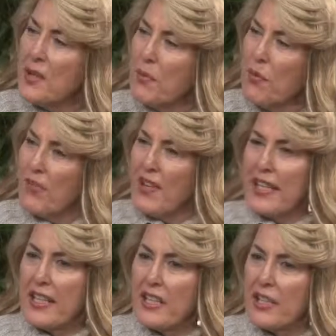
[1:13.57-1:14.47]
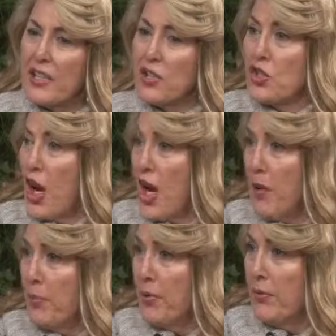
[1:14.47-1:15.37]
it more of like a
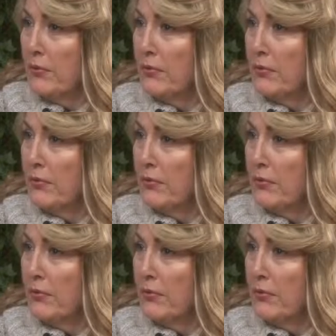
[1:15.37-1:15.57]
shop?